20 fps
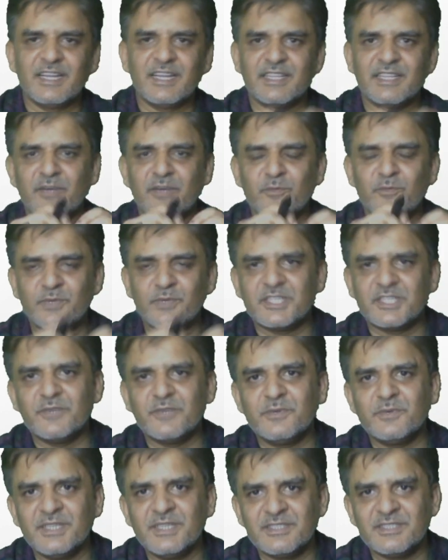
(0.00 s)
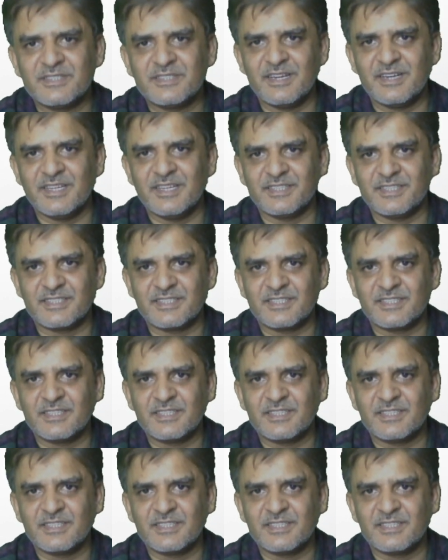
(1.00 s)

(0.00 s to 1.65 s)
Then whichever is less,